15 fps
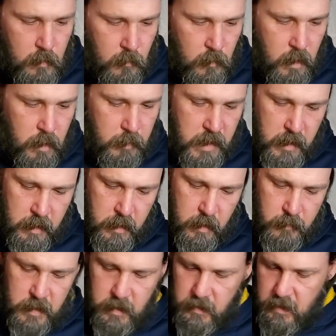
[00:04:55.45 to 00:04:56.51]
While I'm in here,
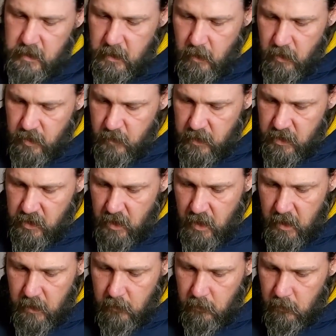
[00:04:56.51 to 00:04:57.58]
because these arrows have been
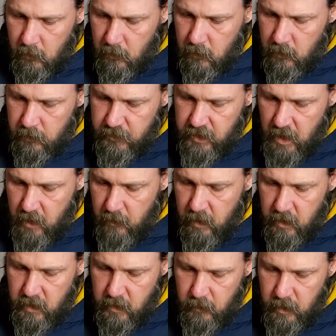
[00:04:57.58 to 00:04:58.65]
shot a
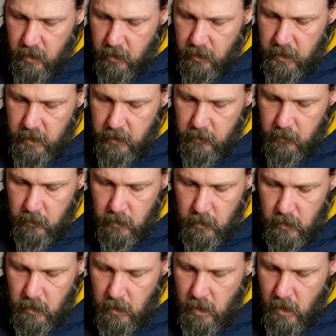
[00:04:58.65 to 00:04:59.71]
bunch, I'm gonna go ahead and
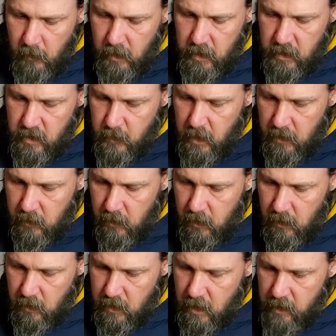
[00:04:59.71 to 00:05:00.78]
I'm gonna inspect the
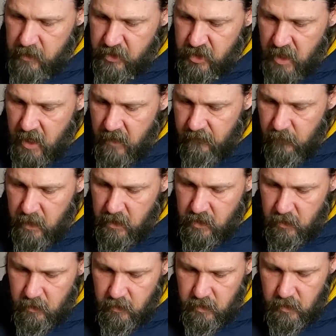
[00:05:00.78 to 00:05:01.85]
entire shaft, make
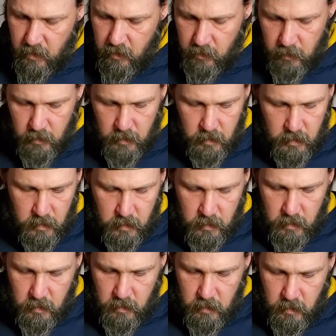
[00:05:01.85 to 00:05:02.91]
sure there's no
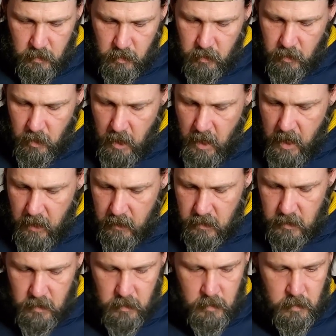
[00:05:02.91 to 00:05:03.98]

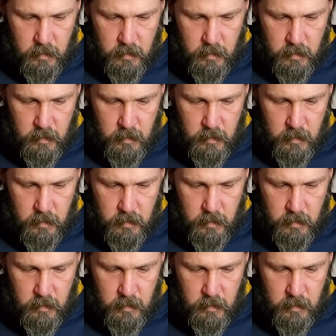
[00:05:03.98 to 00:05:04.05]
cracks,